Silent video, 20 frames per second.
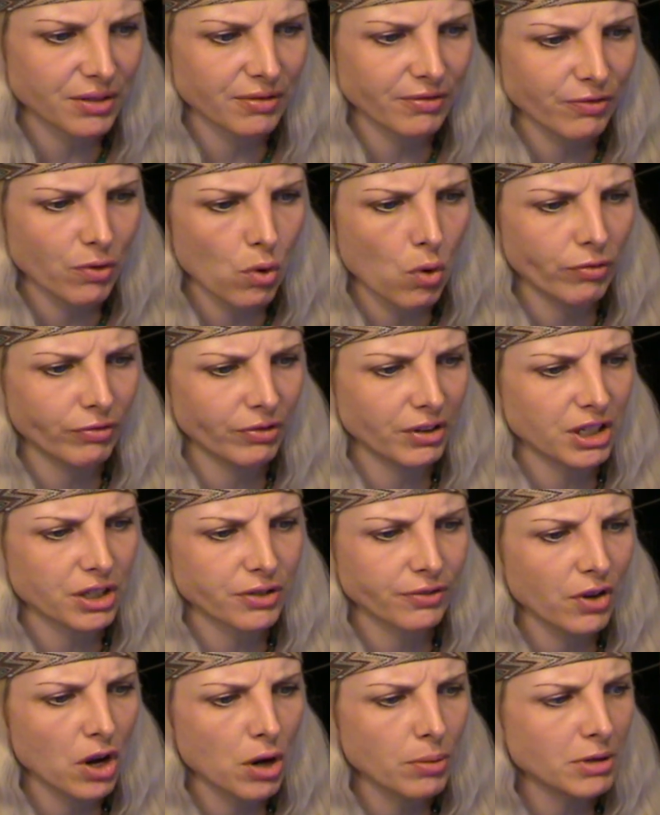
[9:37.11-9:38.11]
and 4 feet
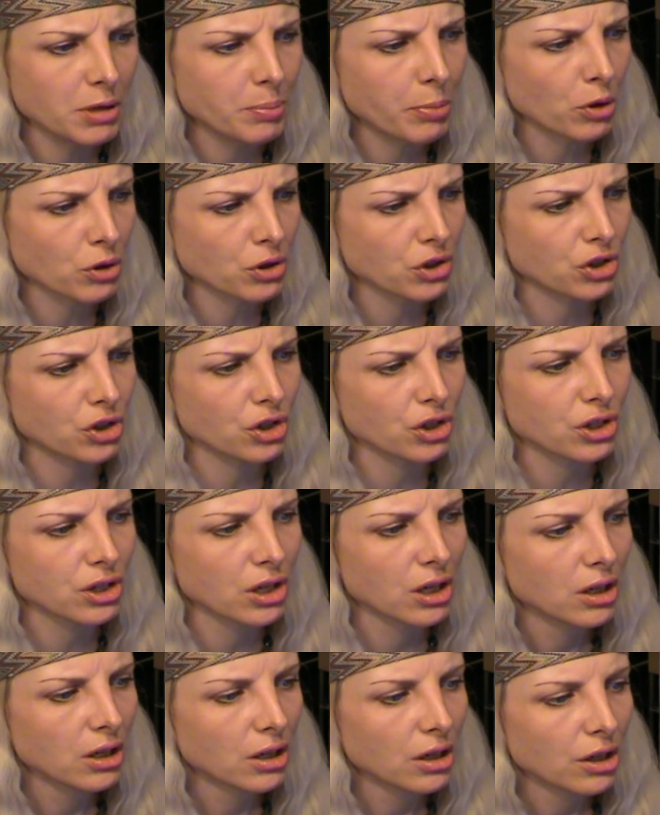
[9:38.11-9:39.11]
firmly postured,